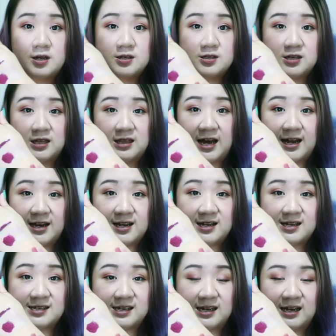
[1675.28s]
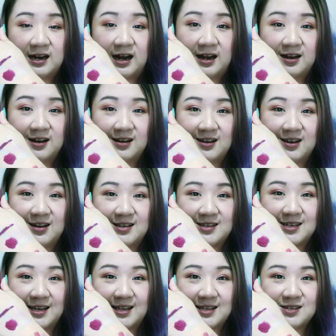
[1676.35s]
So that is it. You can
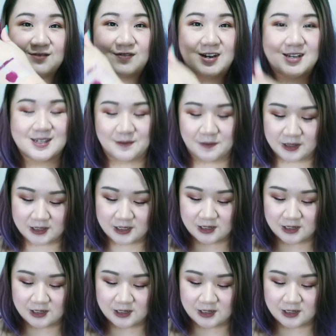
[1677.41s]
see it's very similar